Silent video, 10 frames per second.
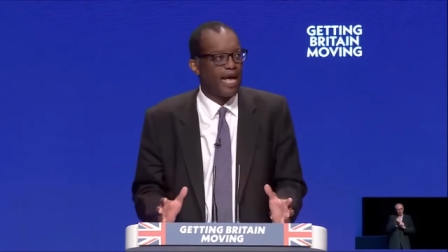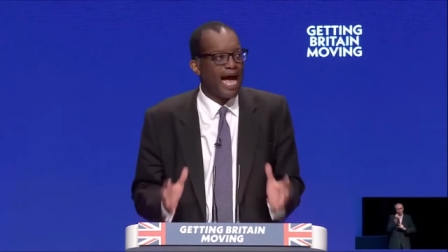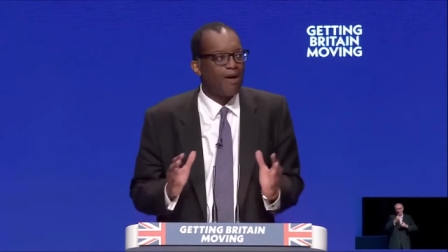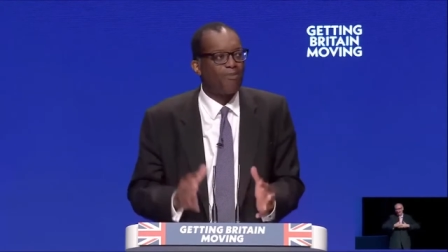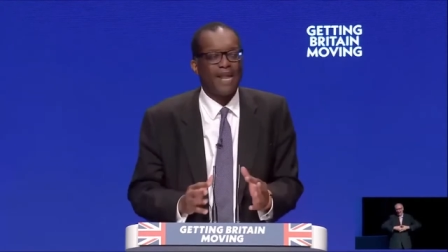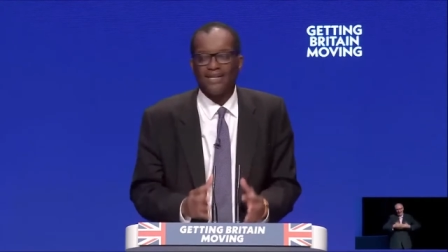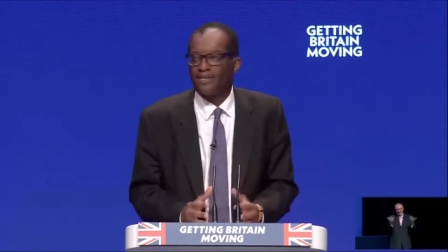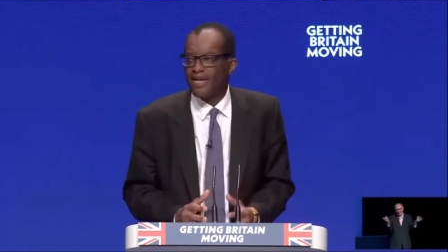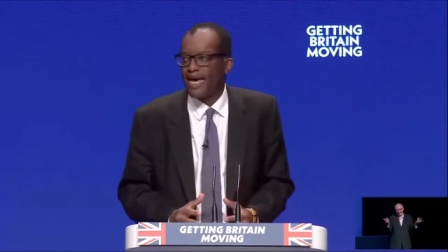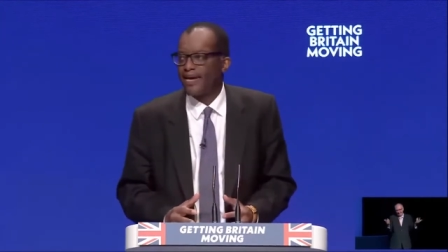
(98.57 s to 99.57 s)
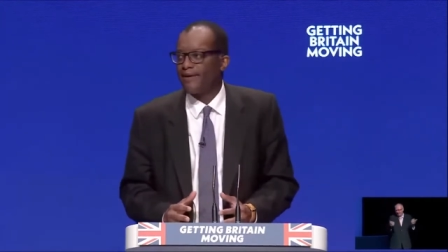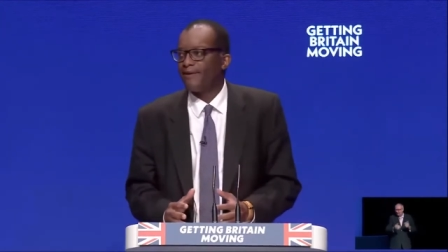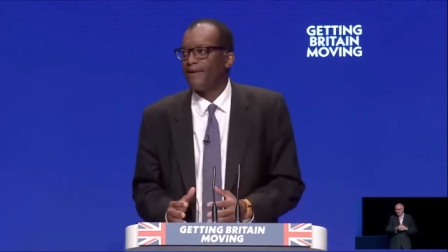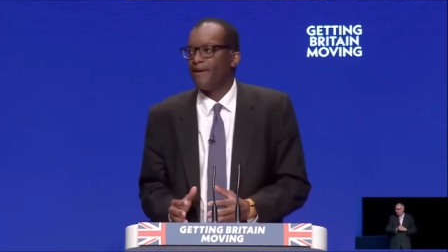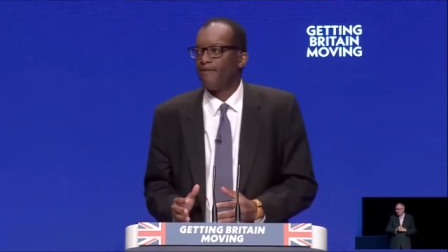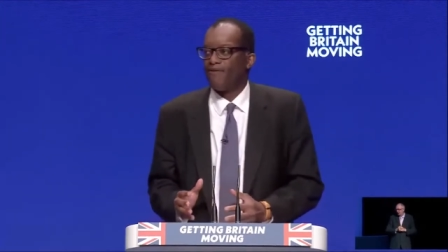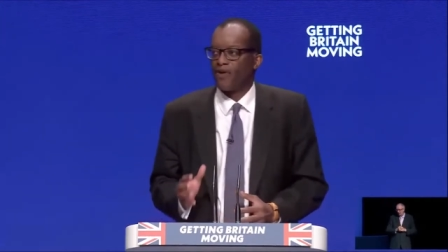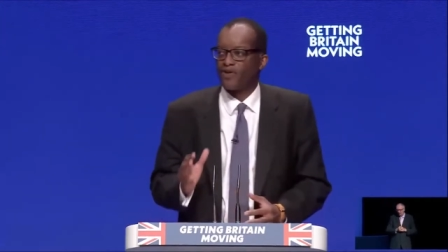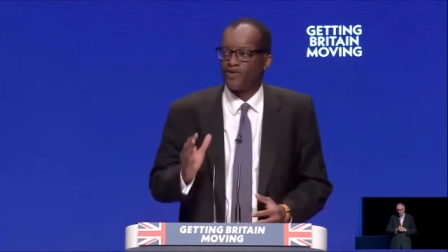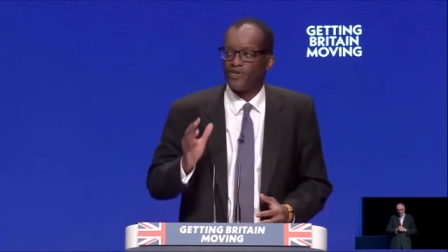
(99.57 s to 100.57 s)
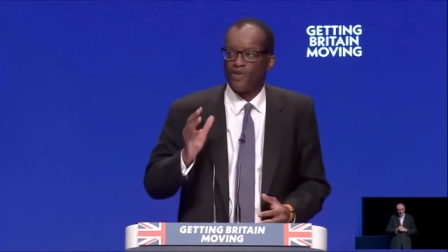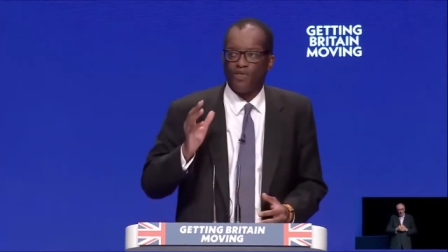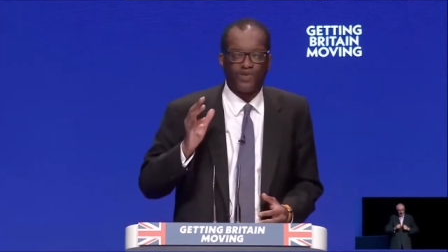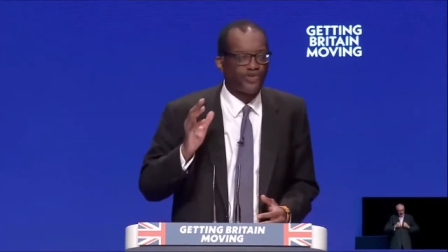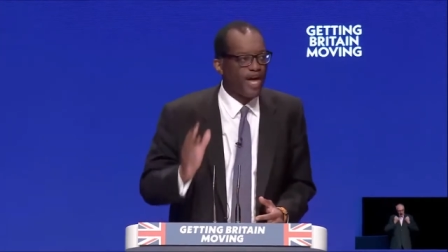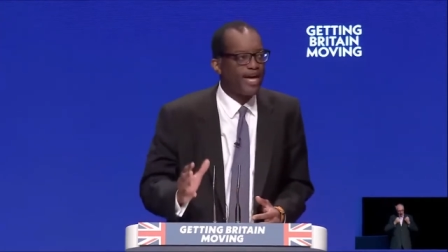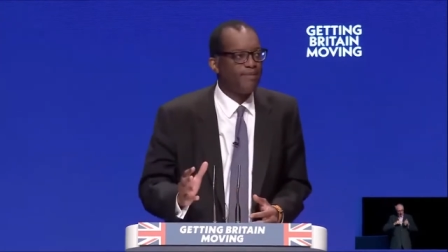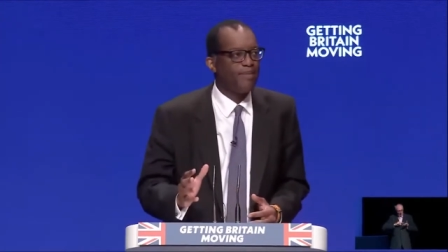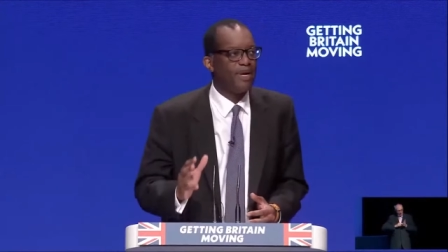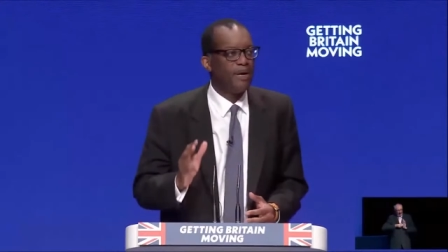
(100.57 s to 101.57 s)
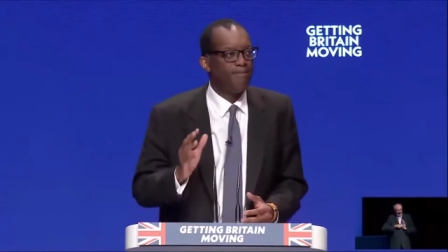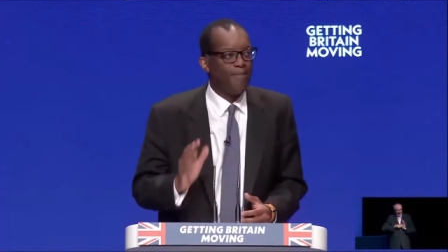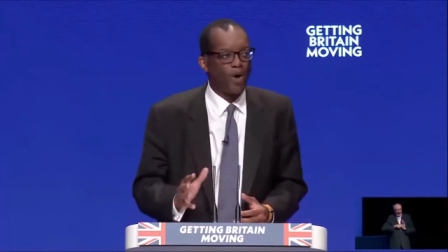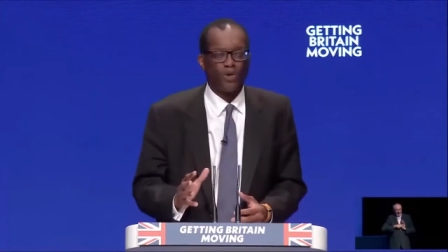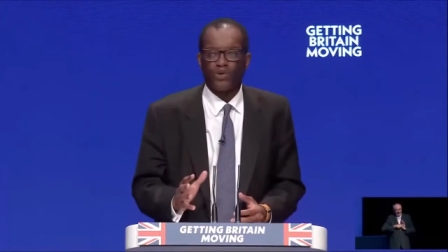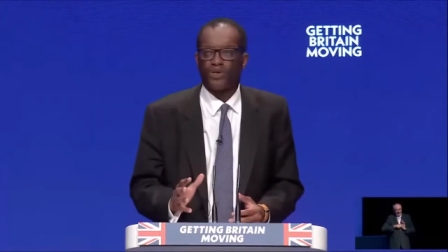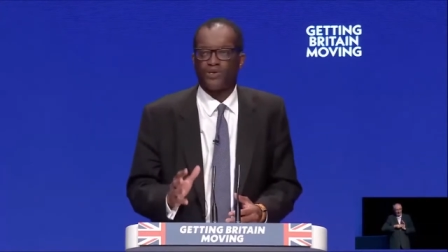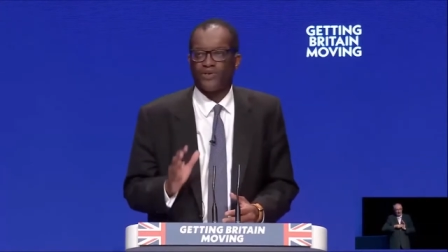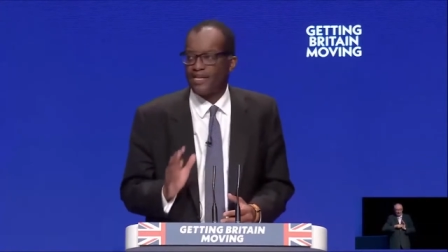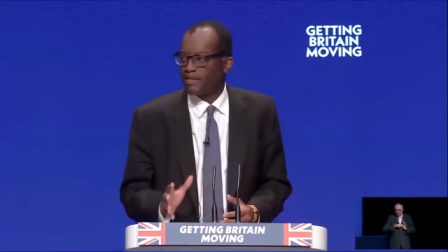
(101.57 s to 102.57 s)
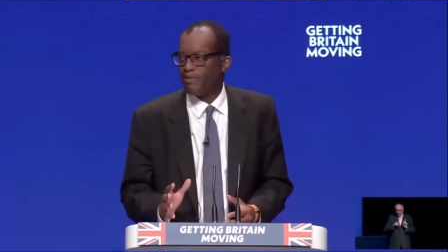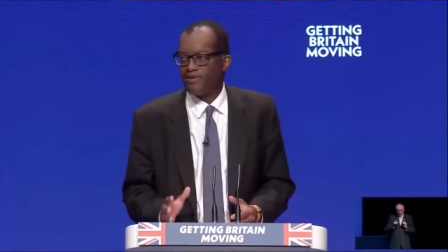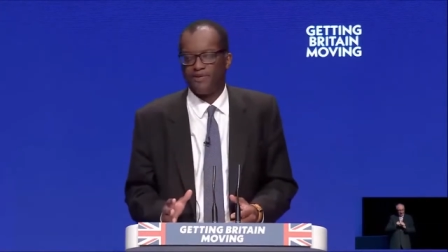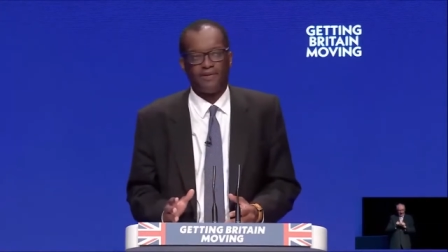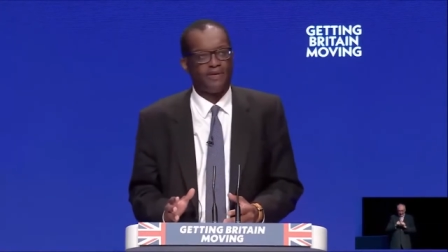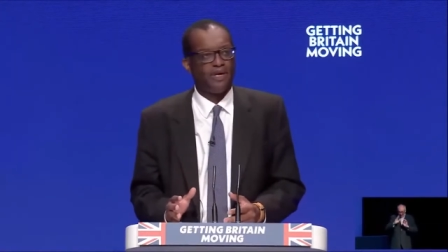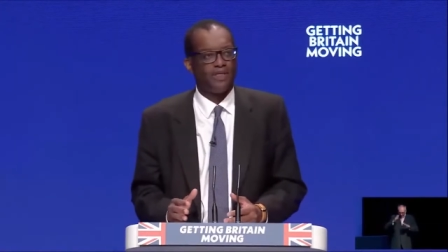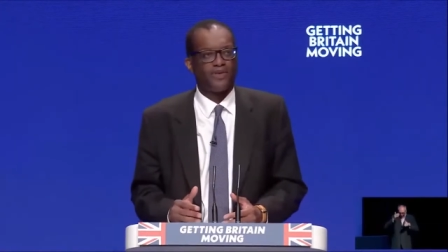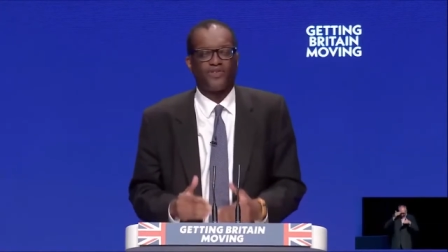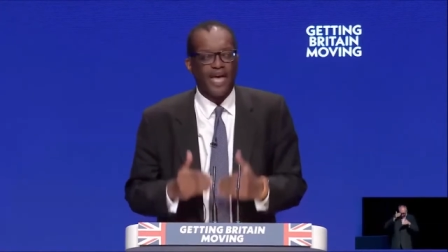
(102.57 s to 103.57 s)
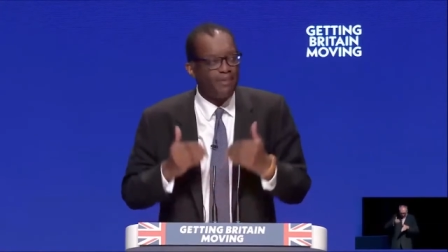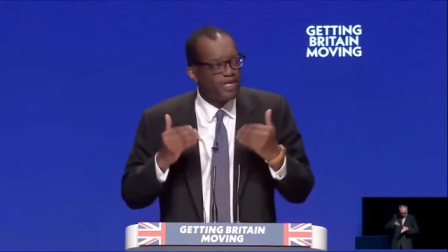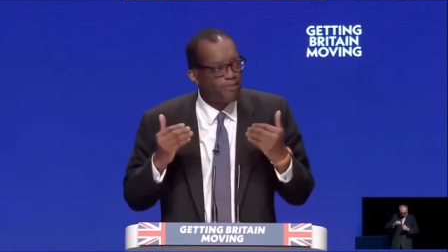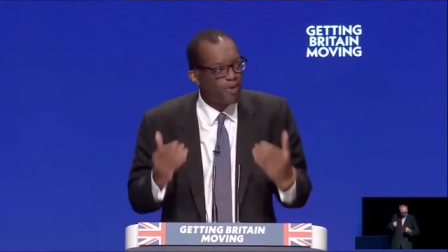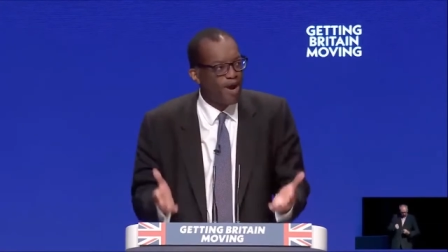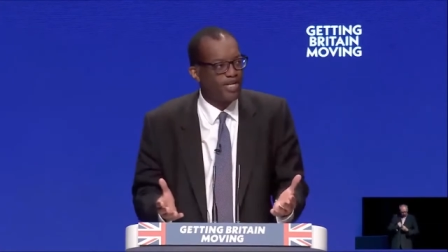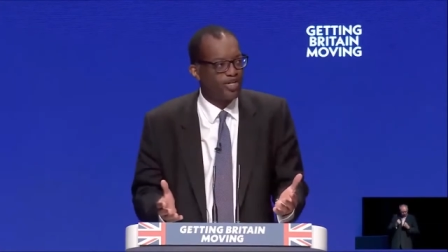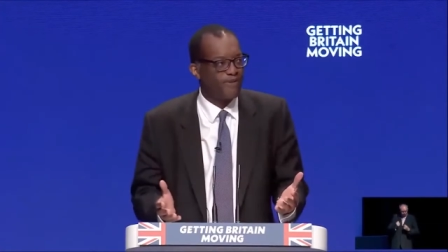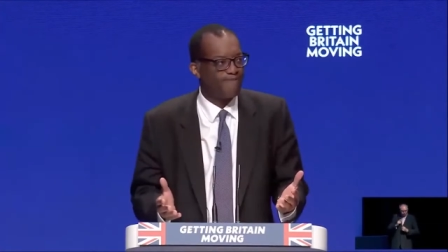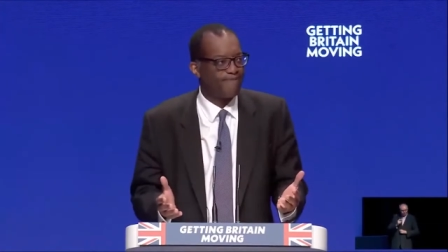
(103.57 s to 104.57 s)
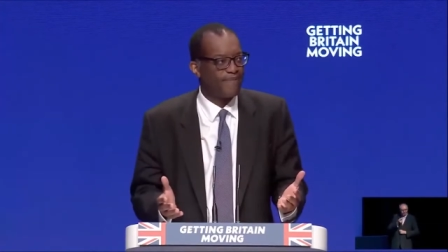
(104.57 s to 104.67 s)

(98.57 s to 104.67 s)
Our plan today focuses on the same bold sentiment, the same inspiration,